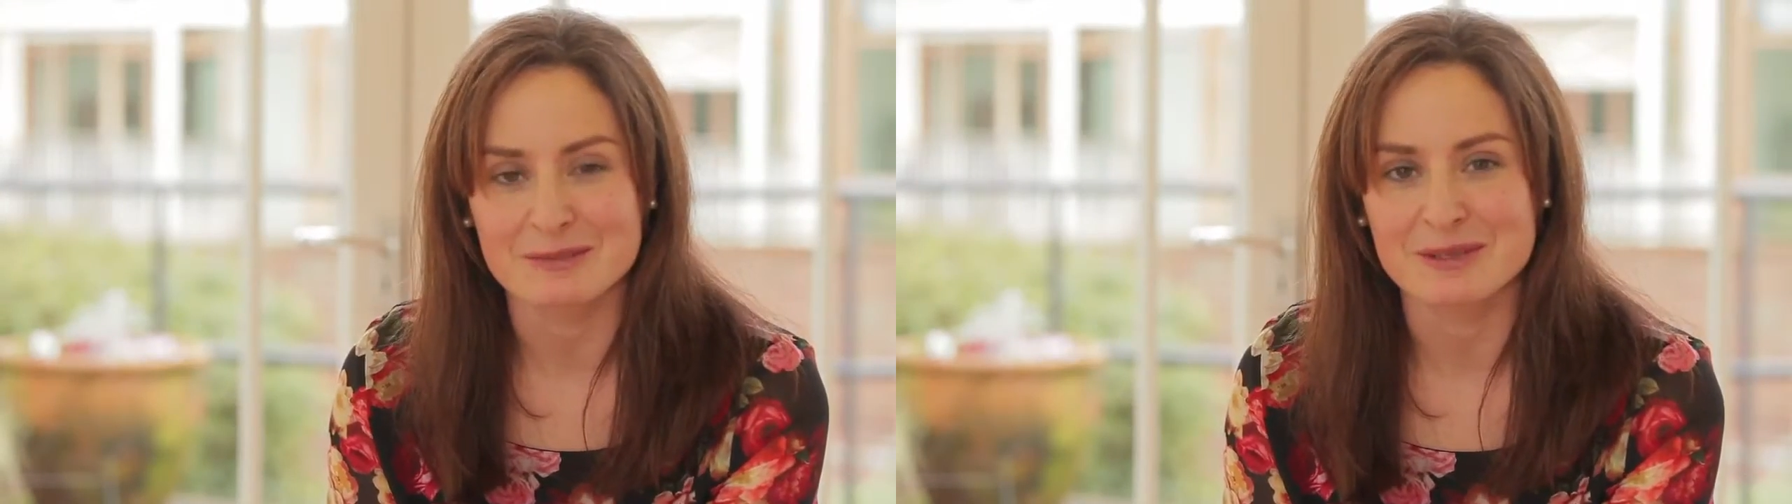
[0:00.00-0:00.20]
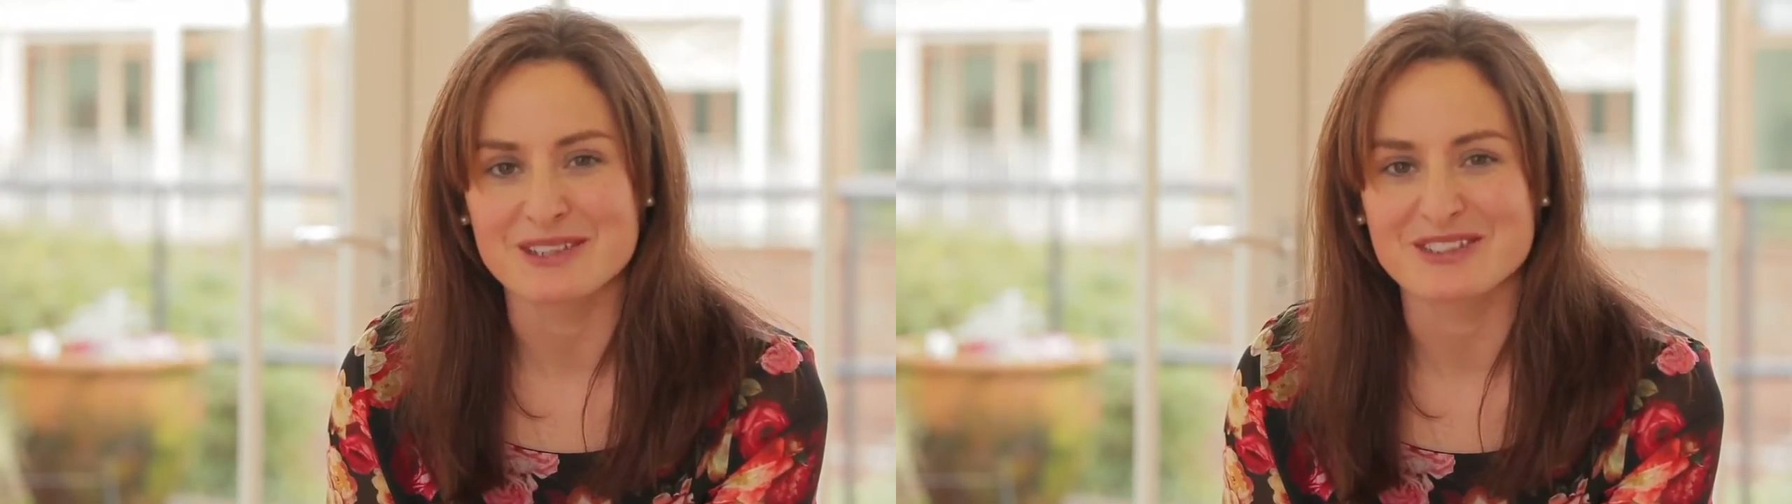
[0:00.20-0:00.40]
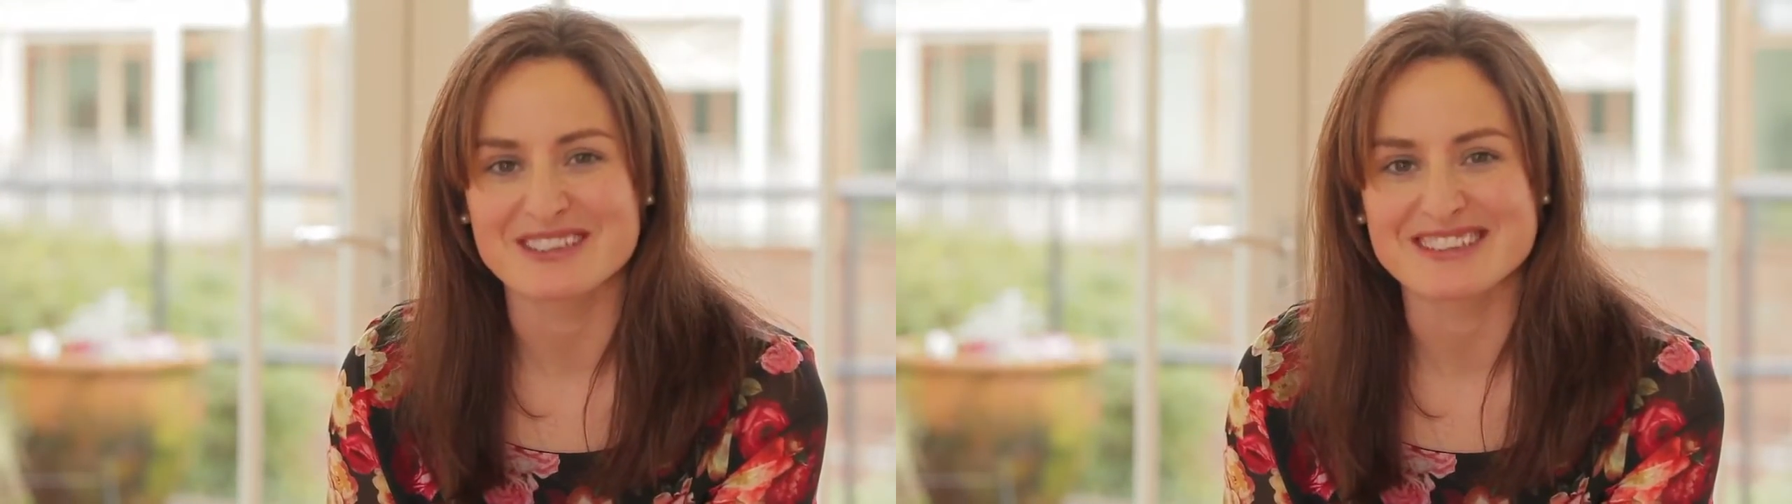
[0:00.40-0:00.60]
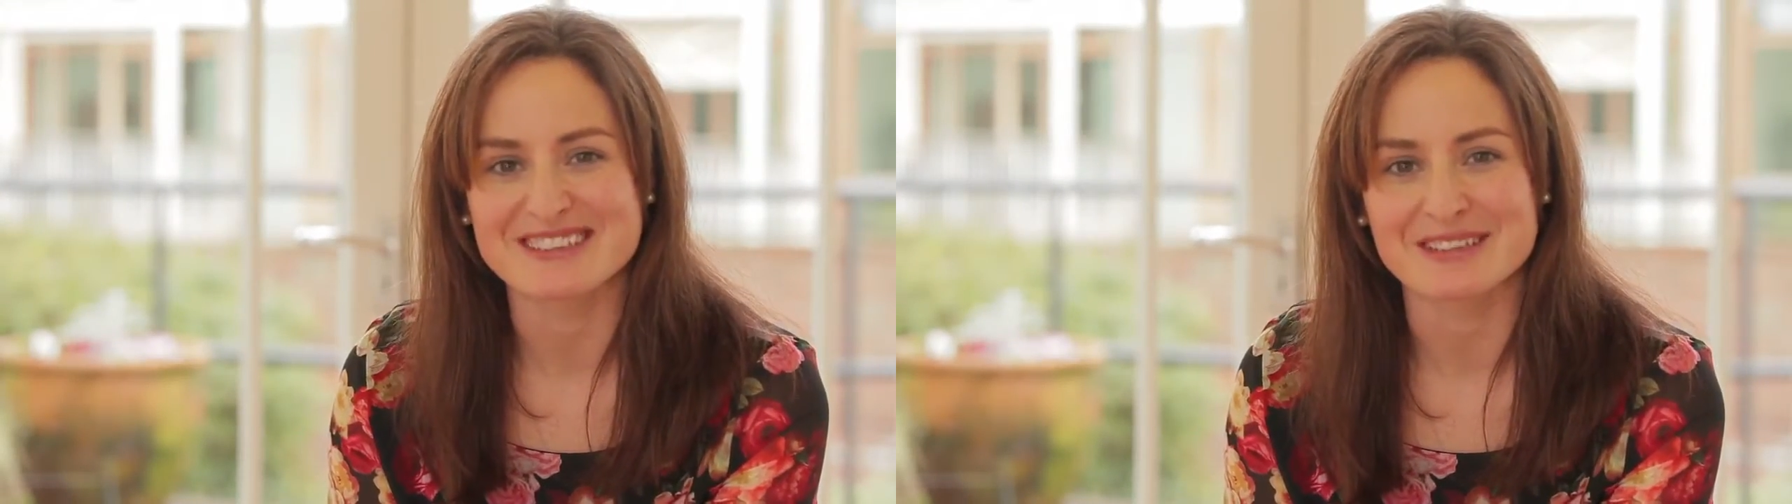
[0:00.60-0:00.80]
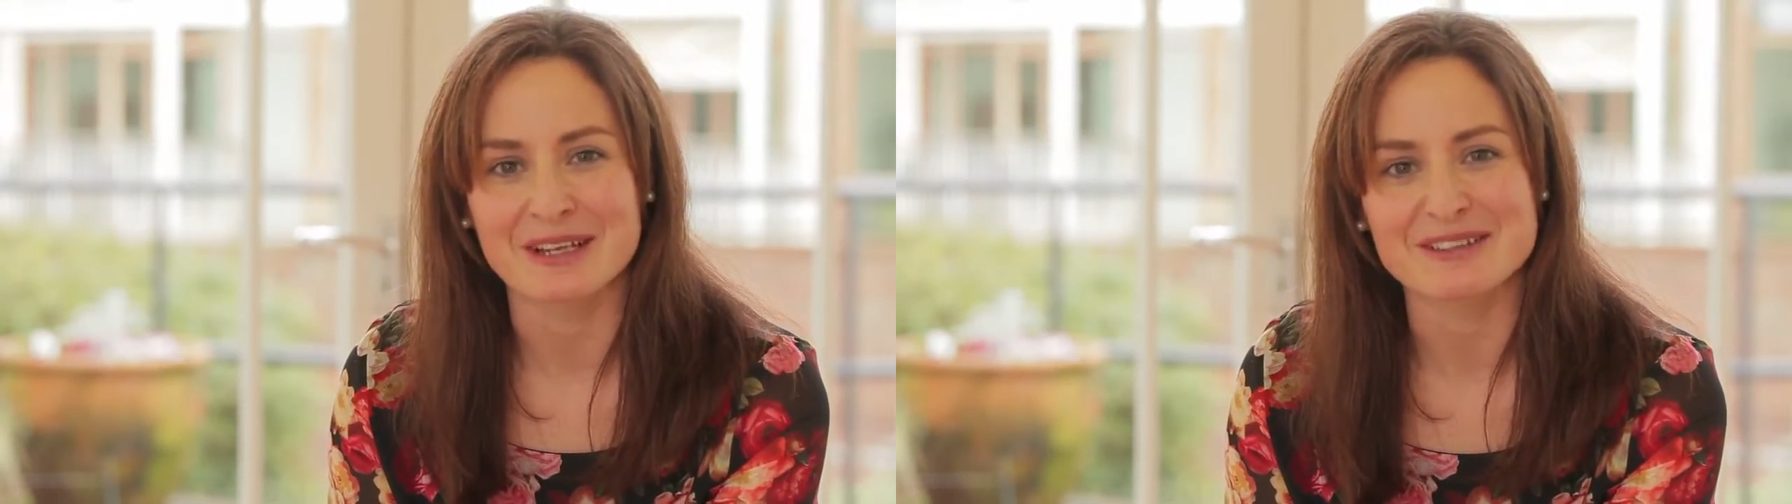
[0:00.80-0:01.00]
patients
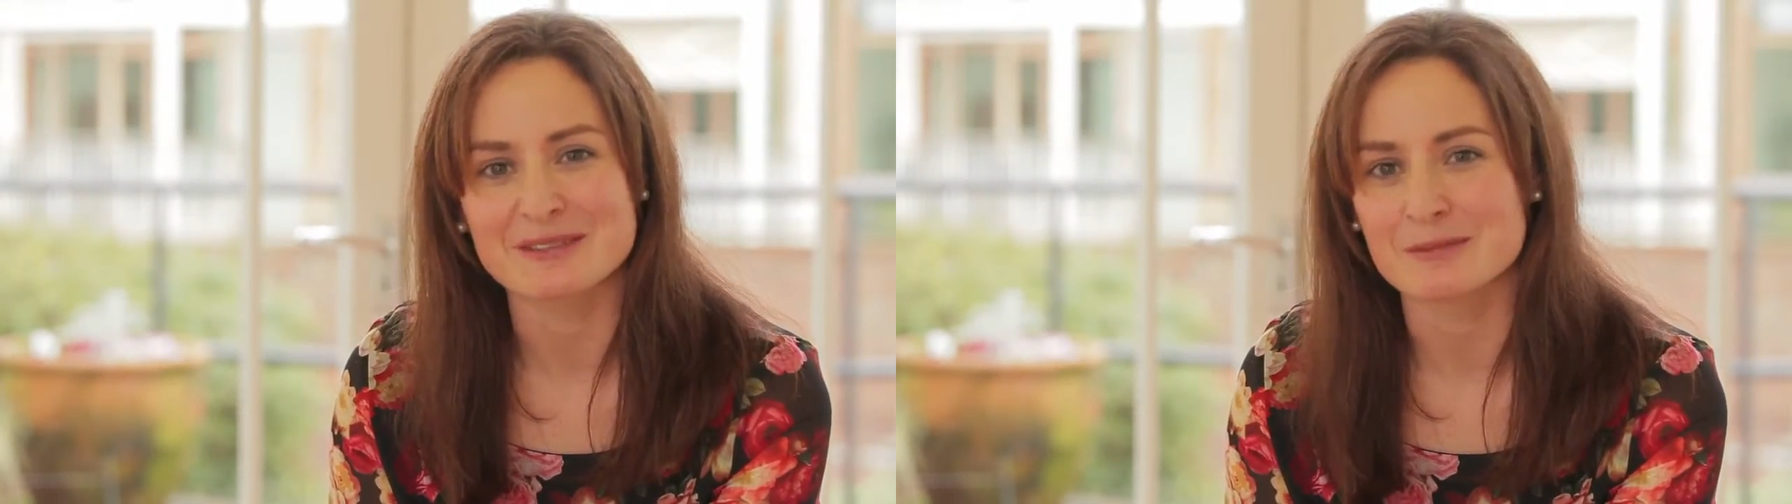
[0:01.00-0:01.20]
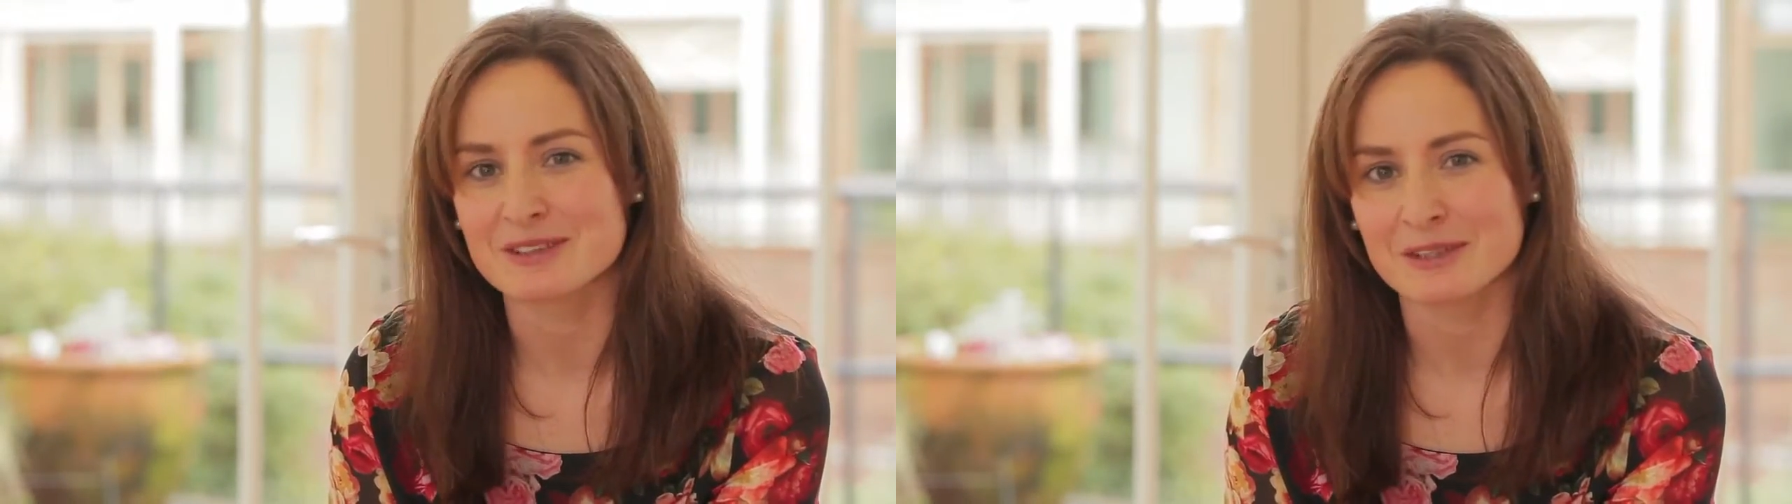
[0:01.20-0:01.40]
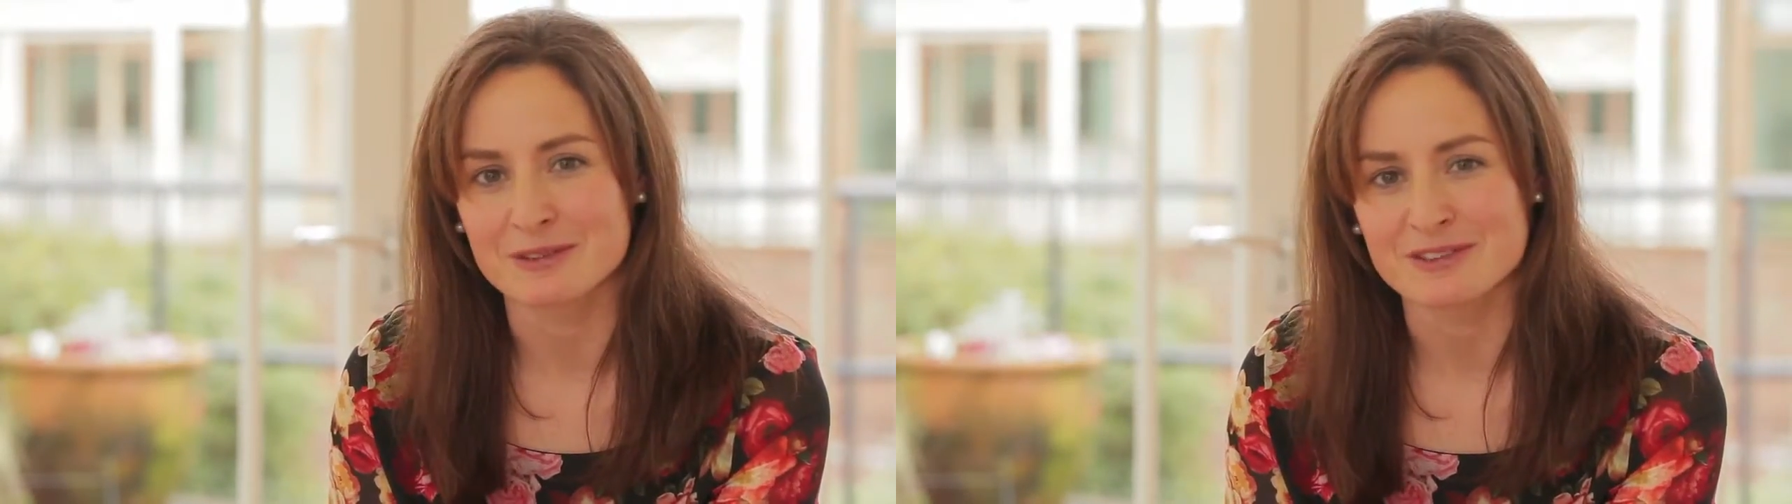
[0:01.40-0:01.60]
and asked them what they were